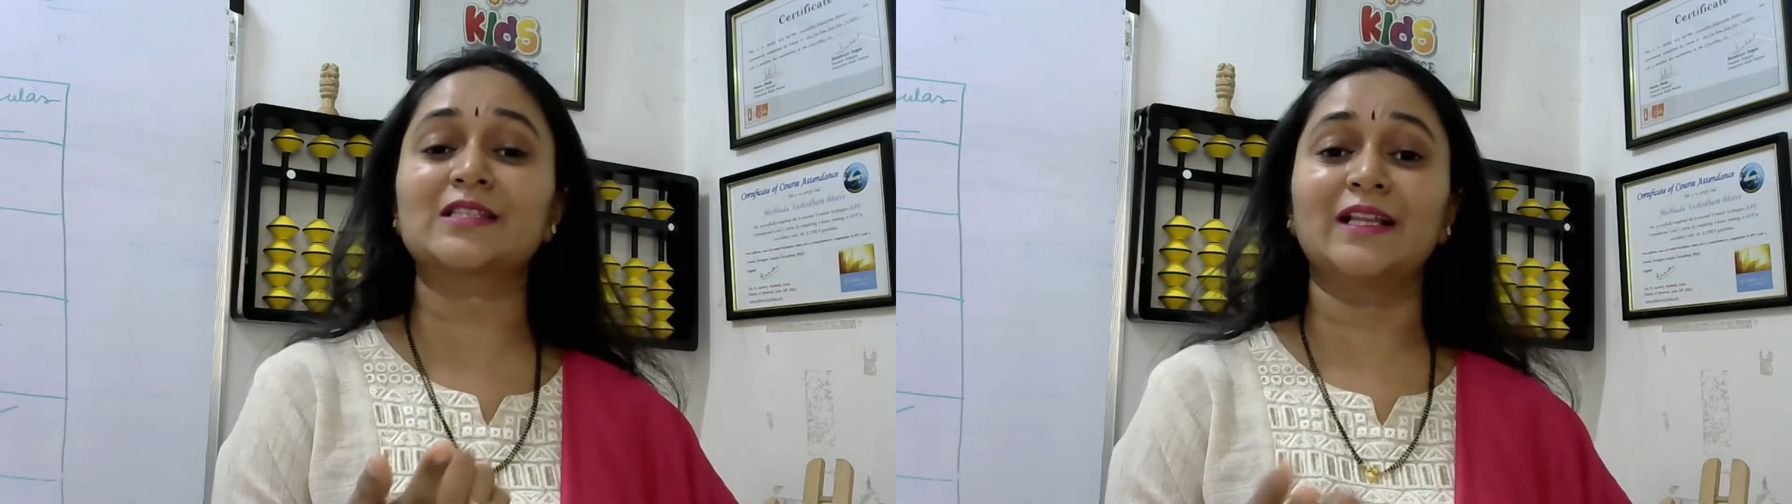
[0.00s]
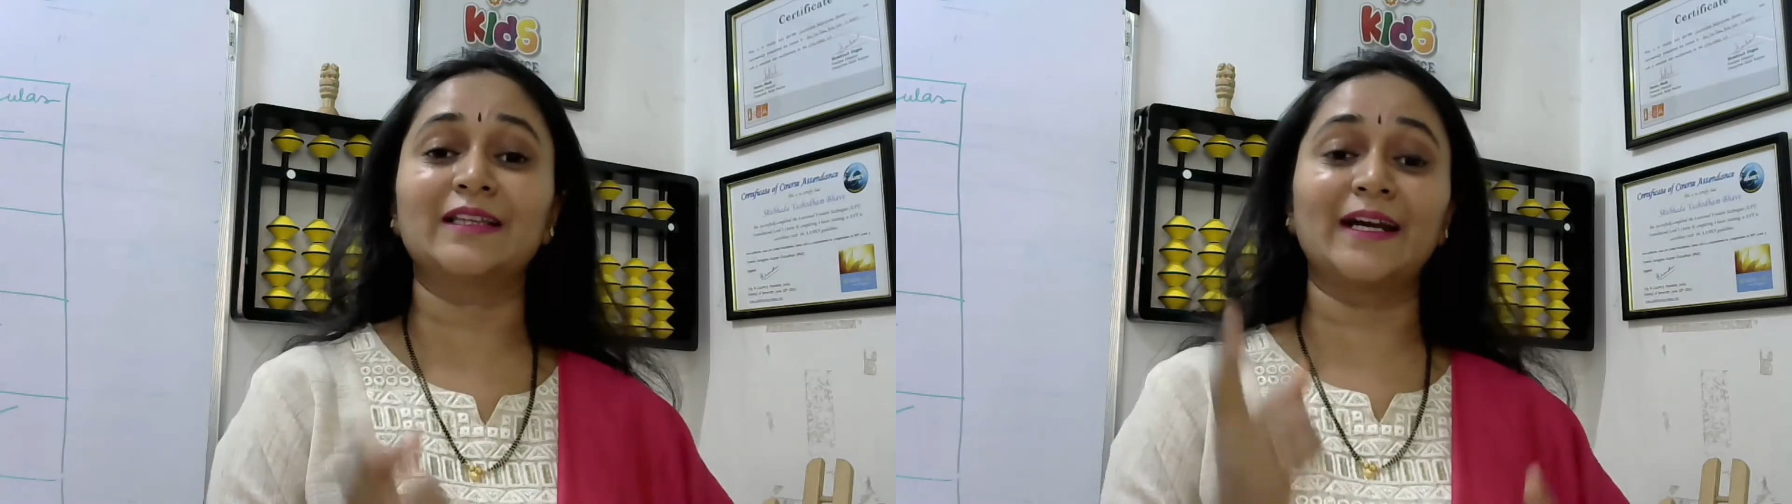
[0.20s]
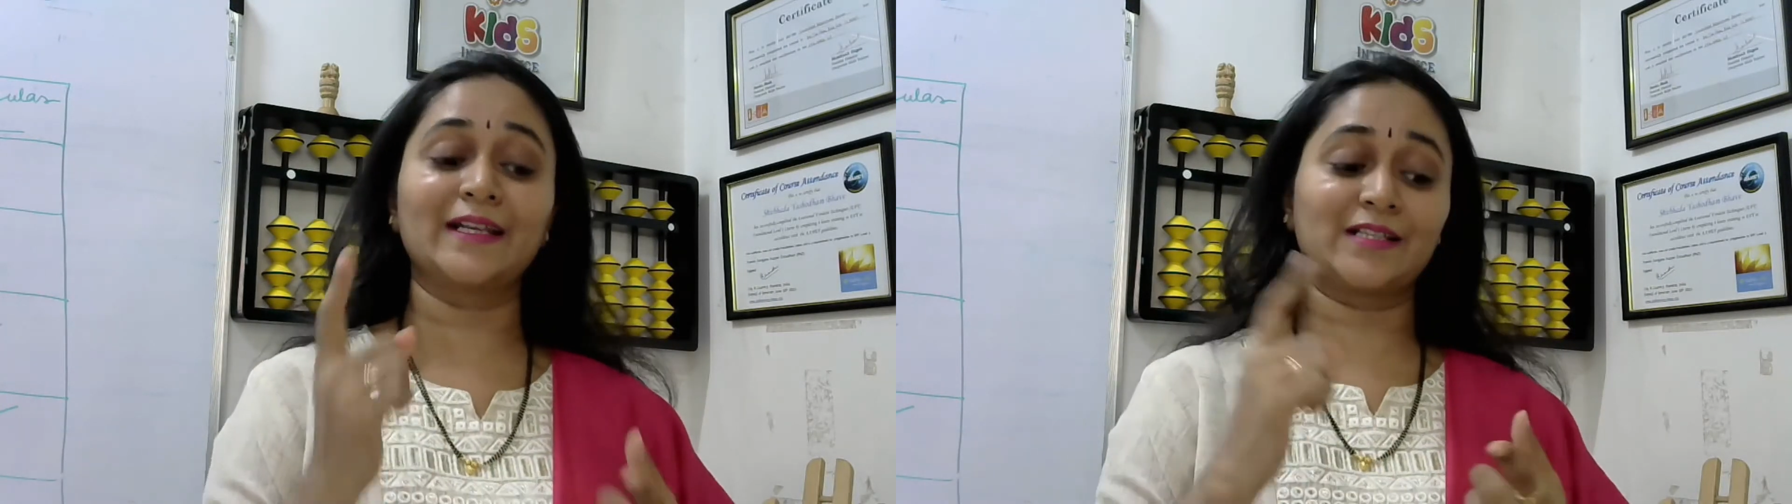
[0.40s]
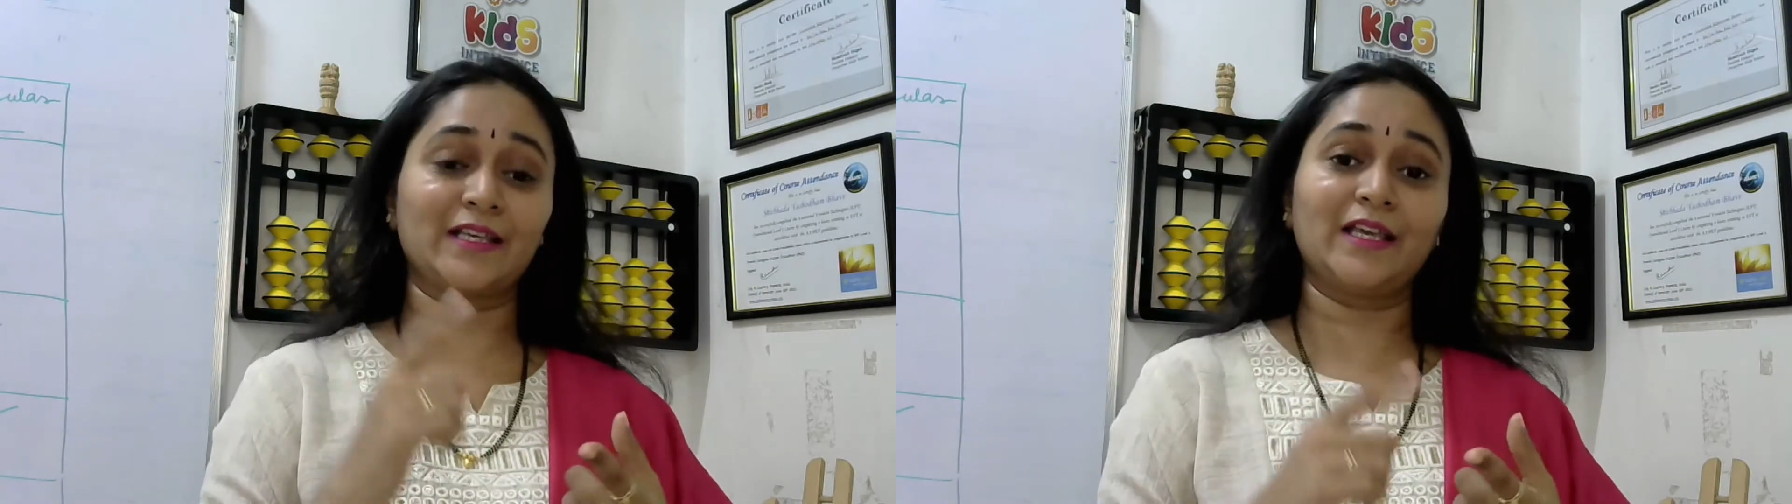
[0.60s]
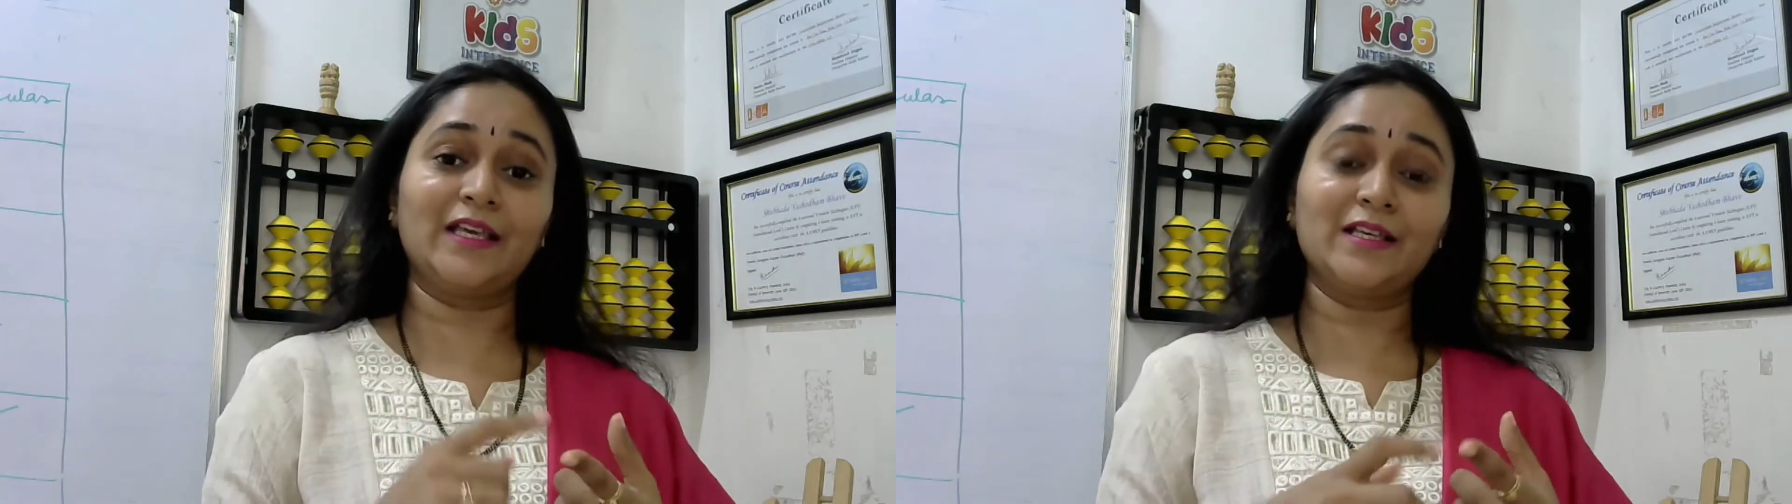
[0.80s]
style that
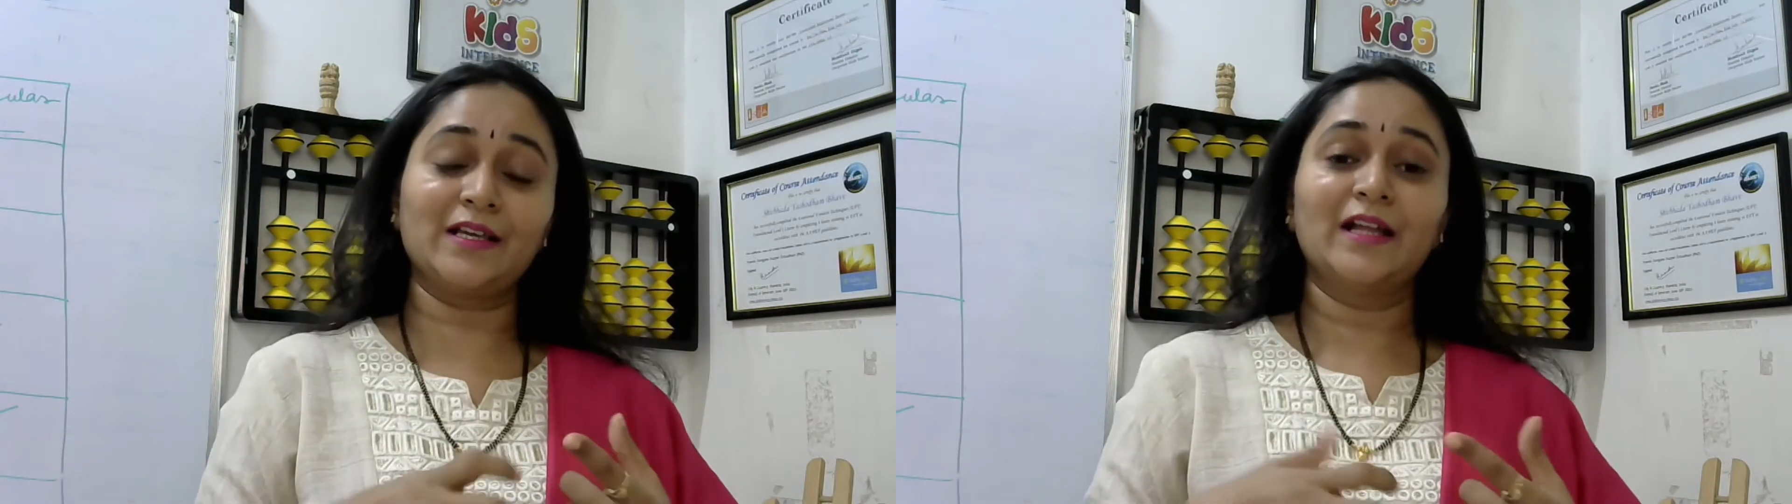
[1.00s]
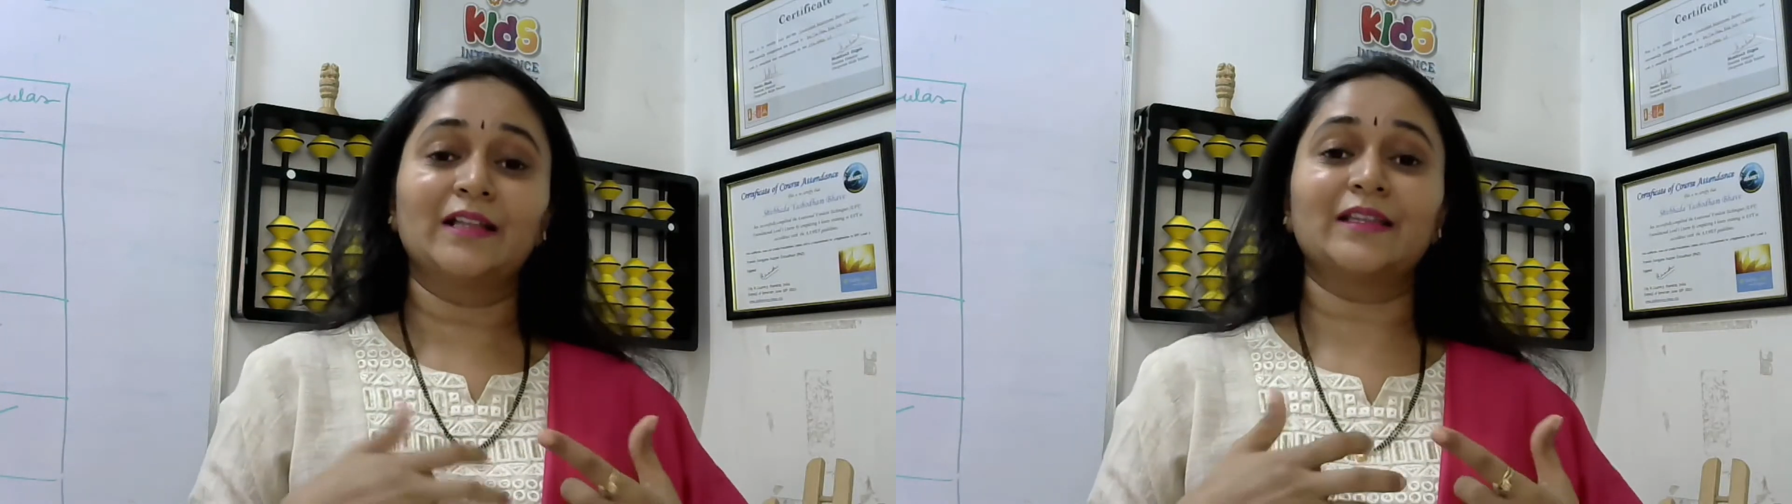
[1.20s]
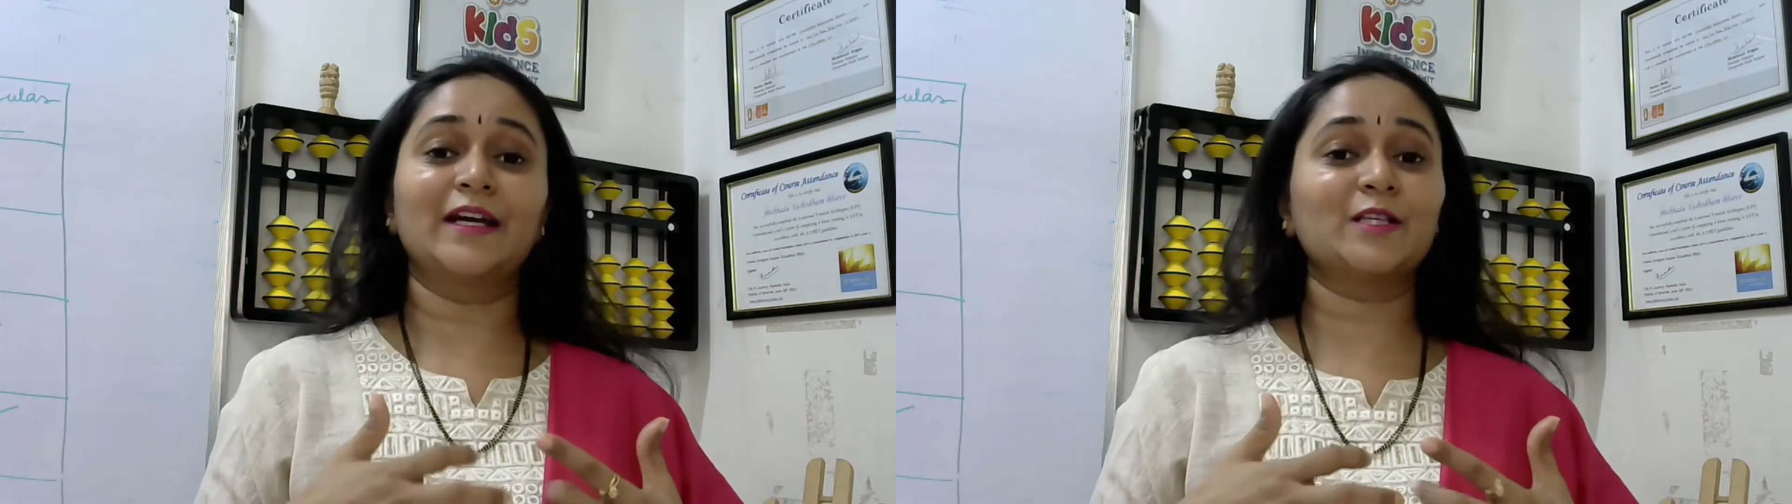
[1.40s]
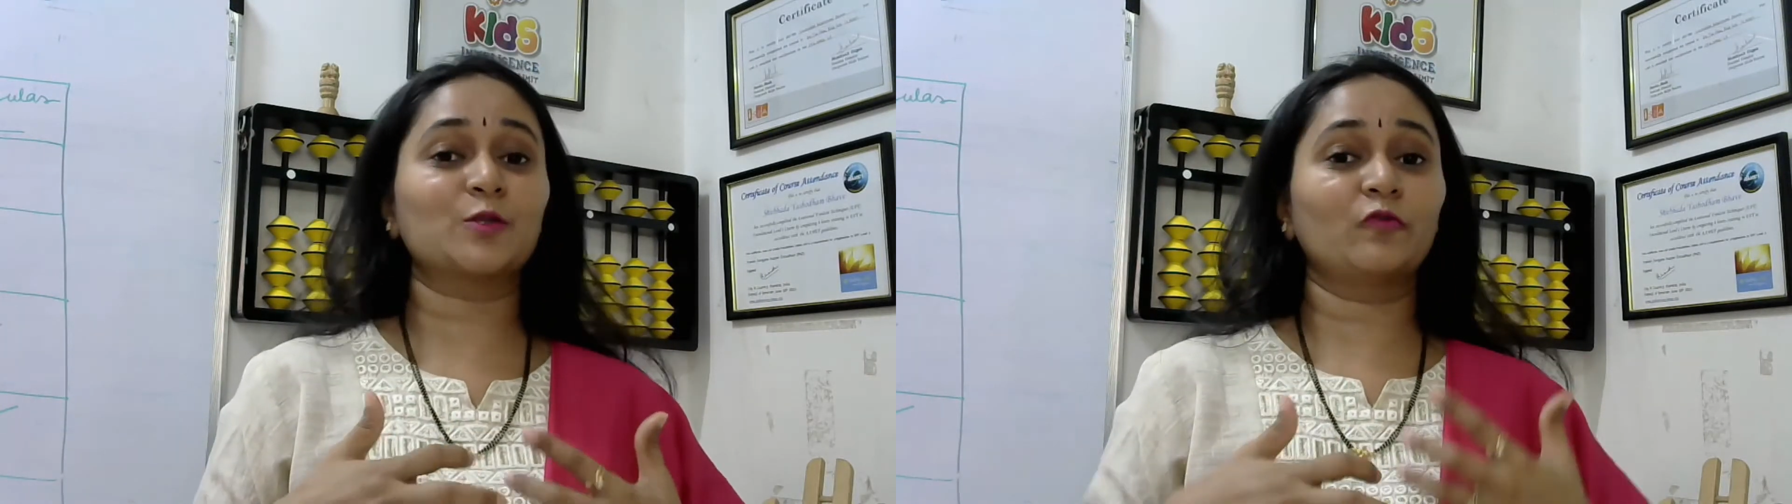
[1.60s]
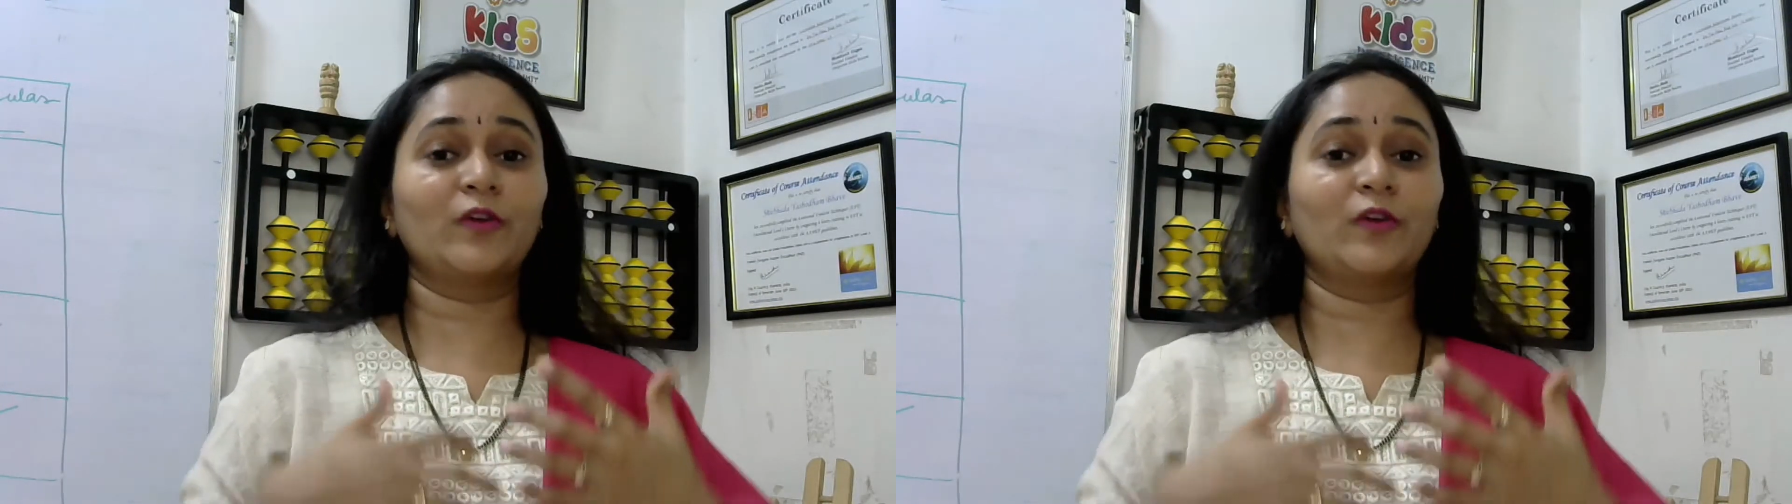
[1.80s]
is